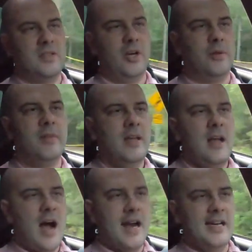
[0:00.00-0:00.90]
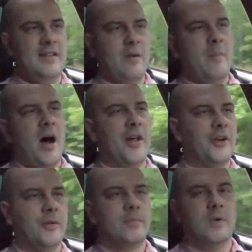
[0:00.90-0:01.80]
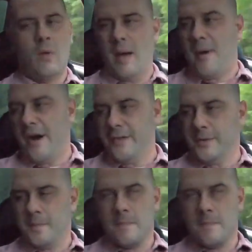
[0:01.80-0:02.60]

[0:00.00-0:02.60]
so I didn't even bother. Why bother?